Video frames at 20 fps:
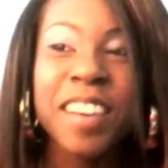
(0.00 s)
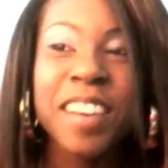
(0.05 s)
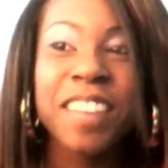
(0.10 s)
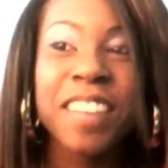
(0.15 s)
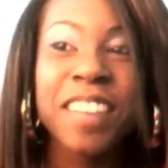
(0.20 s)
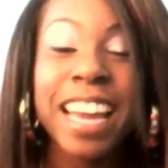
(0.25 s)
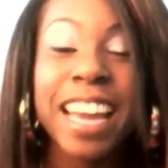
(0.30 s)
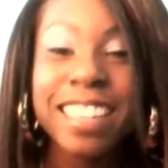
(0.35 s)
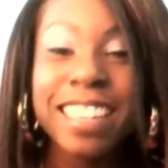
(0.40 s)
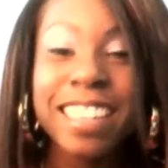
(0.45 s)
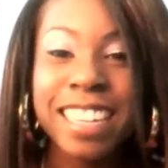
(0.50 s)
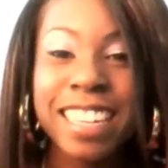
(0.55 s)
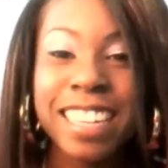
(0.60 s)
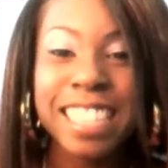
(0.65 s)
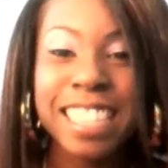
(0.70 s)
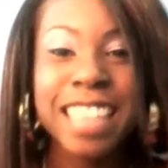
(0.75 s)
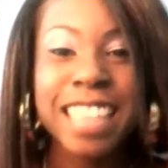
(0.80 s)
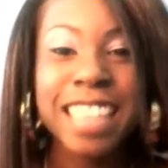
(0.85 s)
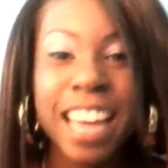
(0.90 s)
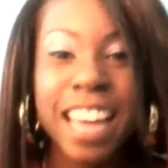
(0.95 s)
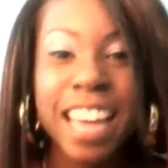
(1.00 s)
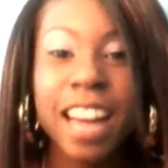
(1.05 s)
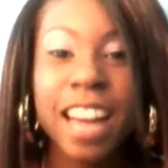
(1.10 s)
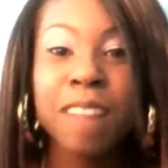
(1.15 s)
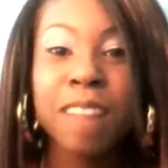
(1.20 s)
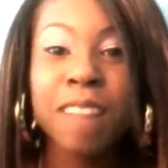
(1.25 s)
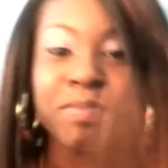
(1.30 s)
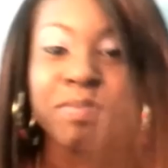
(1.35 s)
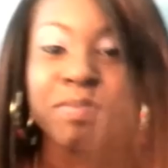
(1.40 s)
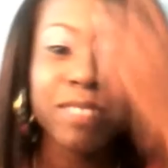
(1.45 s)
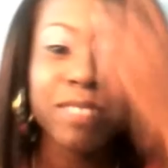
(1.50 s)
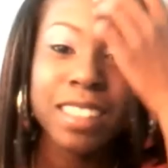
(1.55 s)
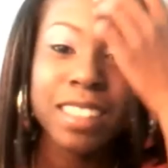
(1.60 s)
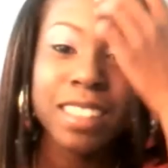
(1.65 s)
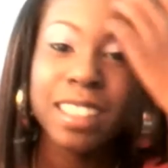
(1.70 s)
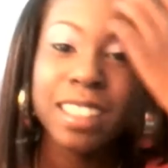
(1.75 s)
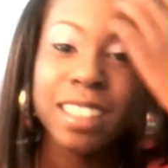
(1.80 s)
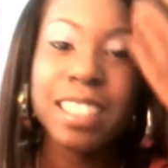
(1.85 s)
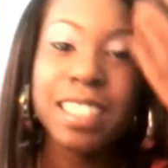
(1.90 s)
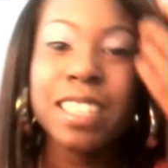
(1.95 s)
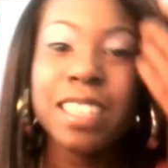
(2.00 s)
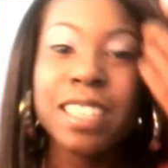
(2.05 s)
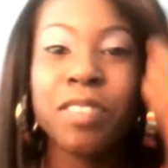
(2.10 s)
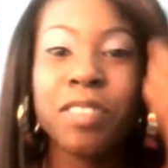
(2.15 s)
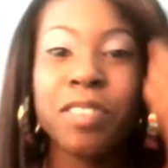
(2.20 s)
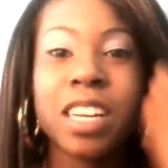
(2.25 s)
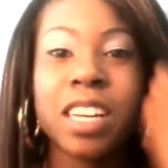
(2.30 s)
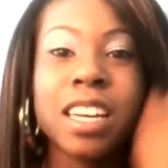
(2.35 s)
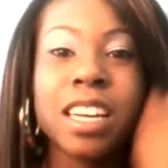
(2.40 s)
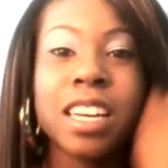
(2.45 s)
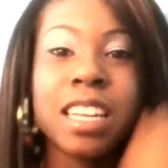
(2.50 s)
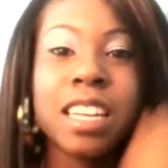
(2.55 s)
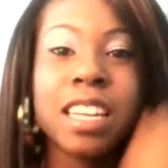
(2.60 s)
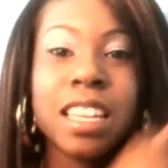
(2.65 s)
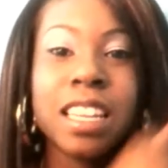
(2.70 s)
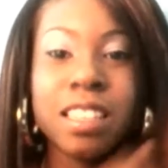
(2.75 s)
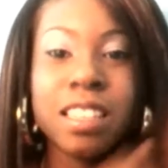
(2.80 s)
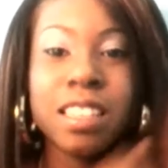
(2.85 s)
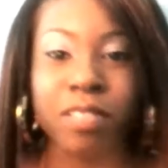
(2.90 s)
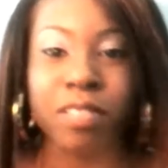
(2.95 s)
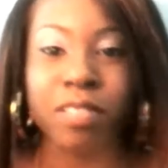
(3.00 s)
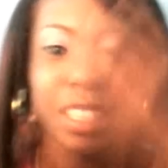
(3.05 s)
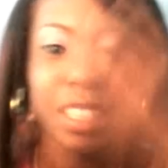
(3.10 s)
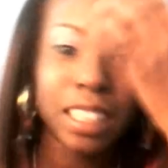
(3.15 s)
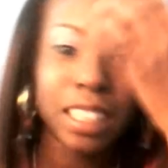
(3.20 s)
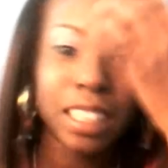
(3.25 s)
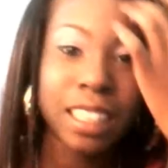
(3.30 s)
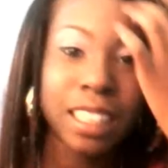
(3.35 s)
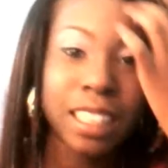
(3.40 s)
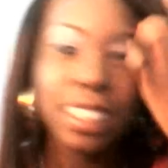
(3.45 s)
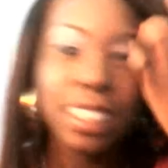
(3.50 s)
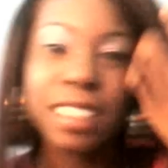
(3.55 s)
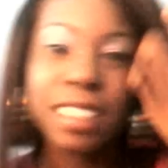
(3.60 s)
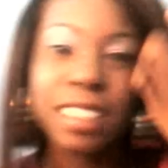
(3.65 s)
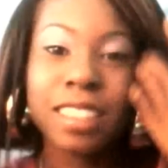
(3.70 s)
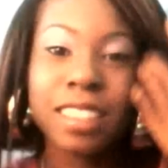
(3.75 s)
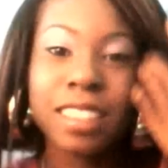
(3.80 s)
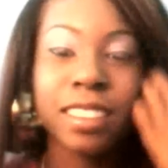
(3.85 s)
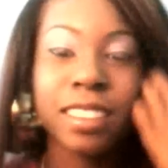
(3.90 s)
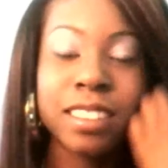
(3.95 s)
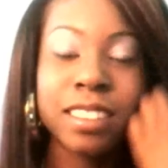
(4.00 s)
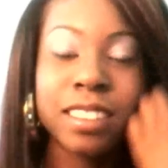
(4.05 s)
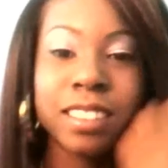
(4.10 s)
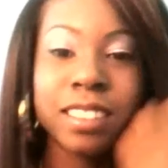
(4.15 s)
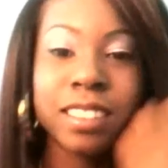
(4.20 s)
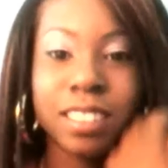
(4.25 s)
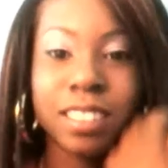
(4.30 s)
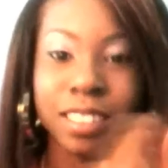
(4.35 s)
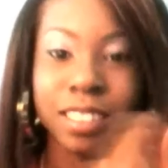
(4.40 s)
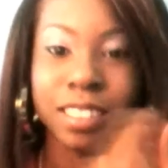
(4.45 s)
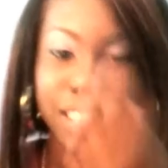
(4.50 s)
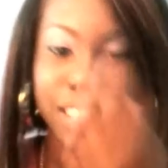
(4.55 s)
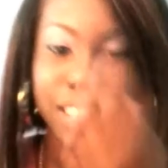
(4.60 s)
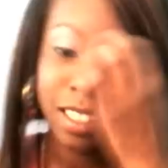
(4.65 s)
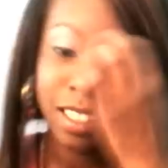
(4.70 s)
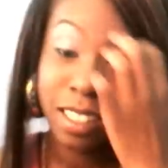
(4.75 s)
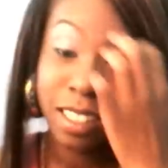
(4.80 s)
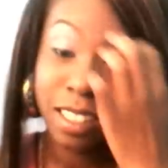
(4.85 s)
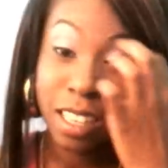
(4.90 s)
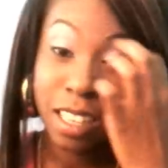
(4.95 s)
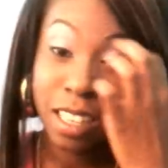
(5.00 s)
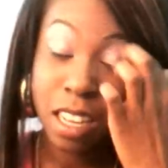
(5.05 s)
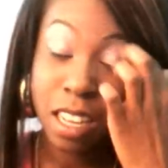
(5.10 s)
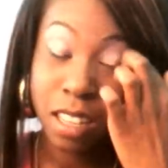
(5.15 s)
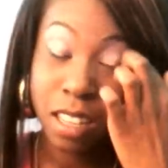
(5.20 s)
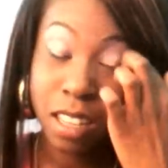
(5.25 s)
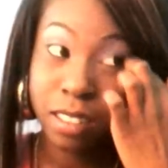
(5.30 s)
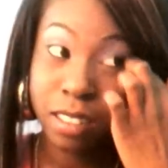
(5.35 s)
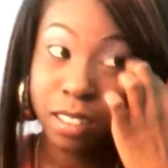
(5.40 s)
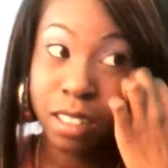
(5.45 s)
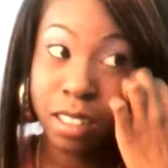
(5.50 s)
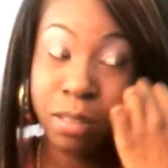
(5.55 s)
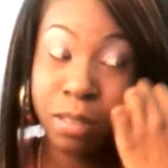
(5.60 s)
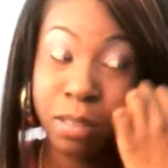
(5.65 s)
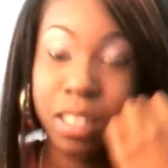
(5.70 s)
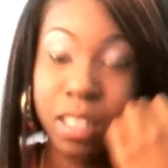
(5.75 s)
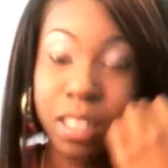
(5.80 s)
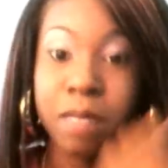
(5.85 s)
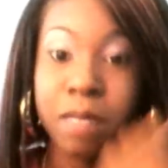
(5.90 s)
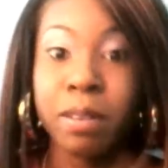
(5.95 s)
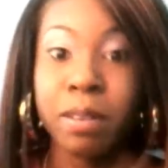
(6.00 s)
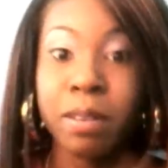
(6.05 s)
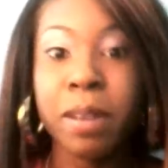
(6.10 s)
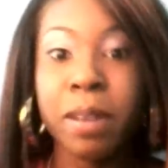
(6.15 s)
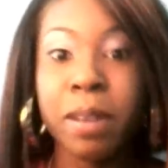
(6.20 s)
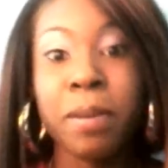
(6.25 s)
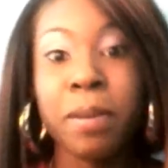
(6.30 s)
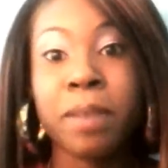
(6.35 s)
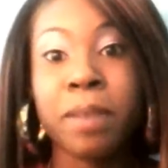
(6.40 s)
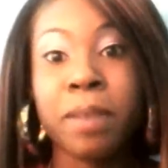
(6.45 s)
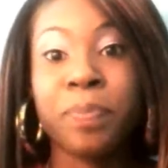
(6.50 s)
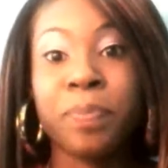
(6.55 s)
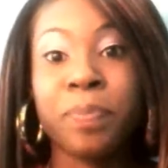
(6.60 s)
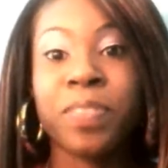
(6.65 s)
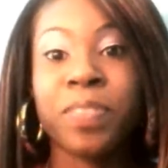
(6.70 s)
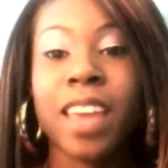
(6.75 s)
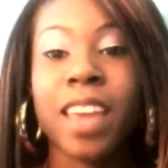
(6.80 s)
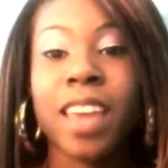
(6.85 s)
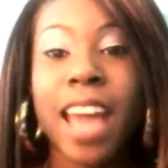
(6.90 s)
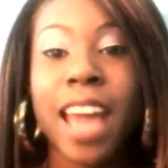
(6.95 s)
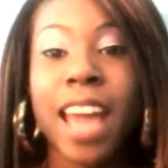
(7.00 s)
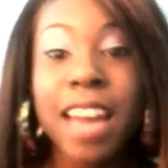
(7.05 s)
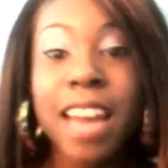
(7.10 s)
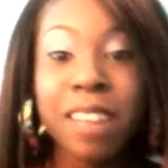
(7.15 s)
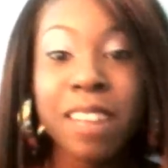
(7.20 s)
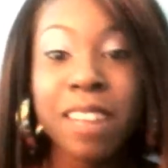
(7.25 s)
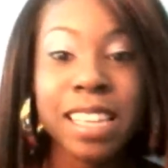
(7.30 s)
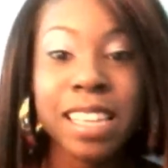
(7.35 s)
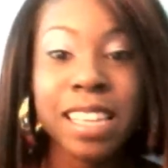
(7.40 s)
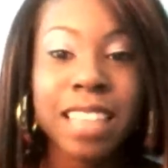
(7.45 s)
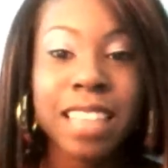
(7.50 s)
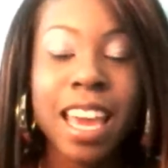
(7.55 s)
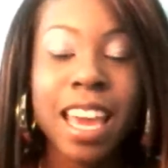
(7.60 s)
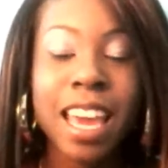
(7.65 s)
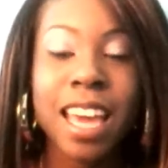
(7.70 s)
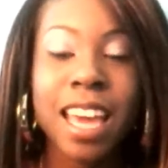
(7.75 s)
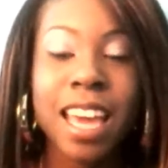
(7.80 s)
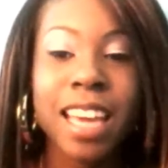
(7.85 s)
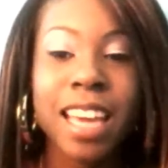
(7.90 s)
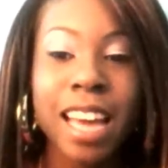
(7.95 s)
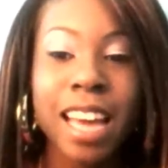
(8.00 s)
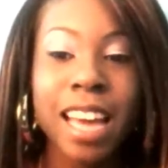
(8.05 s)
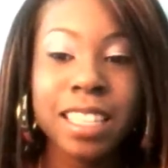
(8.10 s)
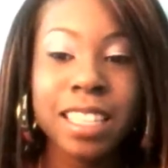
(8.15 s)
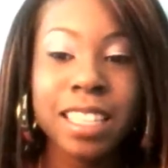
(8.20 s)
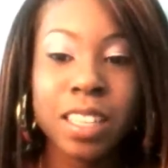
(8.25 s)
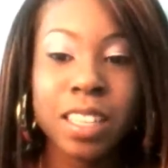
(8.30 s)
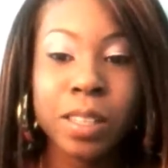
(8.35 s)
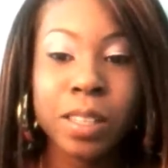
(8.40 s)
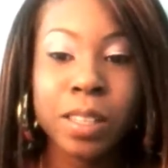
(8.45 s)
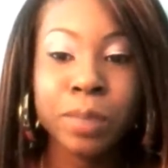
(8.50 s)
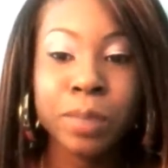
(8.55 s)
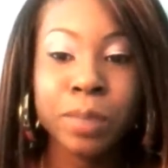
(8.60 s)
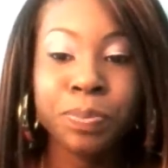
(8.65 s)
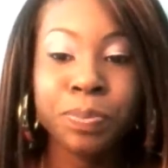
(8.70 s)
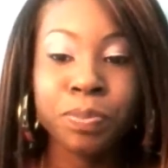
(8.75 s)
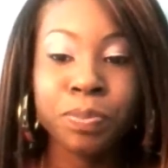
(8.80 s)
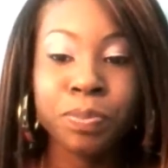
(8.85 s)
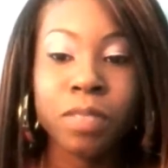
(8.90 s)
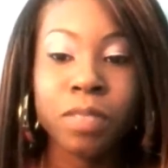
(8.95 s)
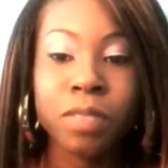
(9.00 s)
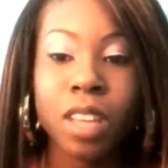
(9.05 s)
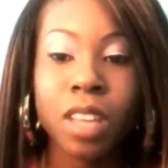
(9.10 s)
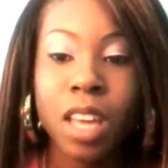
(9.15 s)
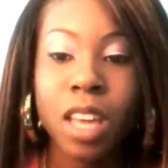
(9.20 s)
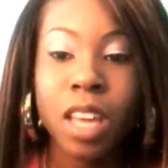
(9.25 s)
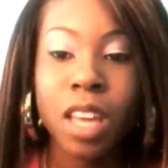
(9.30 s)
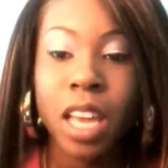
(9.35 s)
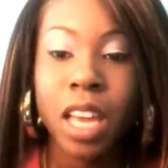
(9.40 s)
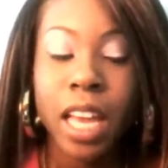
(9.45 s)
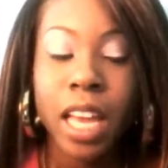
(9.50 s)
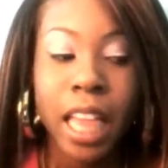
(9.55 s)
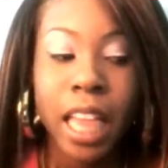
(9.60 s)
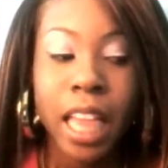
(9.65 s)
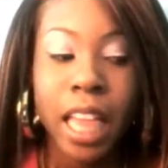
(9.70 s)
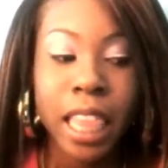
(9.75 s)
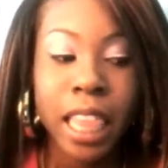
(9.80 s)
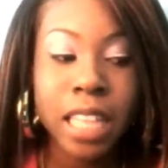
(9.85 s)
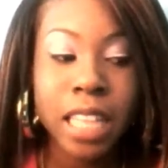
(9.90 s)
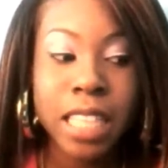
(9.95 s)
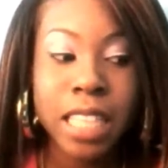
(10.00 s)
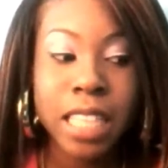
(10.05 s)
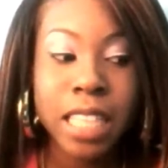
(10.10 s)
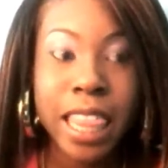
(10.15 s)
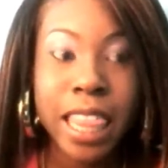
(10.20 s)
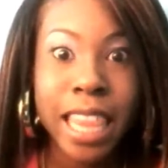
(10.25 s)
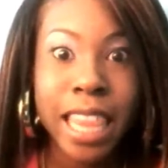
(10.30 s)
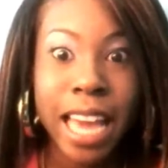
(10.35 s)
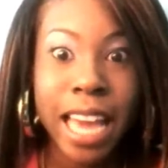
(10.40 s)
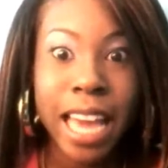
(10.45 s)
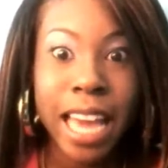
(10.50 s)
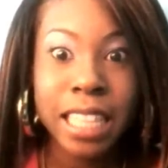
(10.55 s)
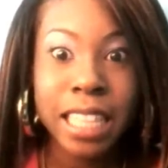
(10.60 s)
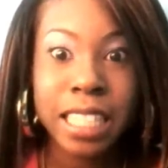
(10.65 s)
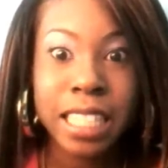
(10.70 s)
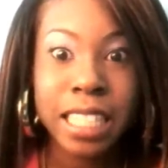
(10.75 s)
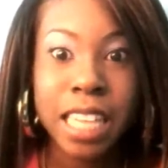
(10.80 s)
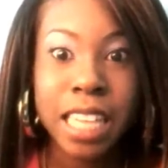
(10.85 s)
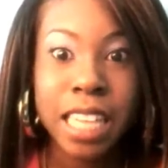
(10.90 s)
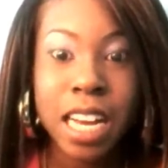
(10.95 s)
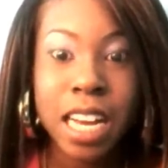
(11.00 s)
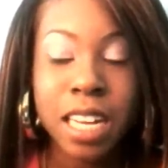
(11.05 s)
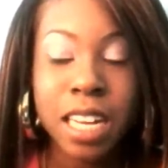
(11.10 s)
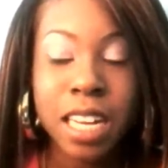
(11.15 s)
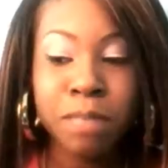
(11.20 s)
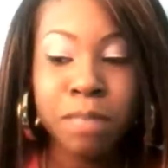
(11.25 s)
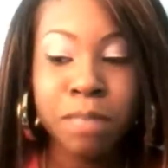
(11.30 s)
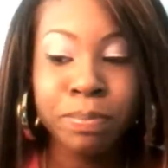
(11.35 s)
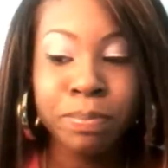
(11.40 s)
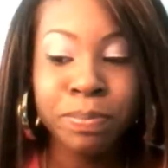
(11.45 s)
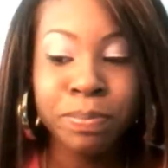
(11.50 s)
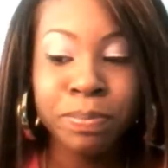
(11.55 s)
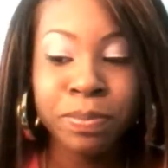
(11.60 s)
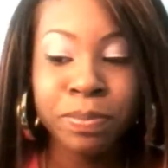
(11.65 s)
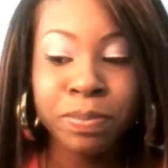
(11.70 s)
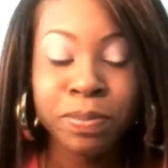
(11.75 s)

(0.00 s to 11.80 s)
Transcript: but anyways, um, this is fun and buggy, so I just did it. Oh god, preparing hearing my eyebrow. Anyways, yeah, so that's that. Um,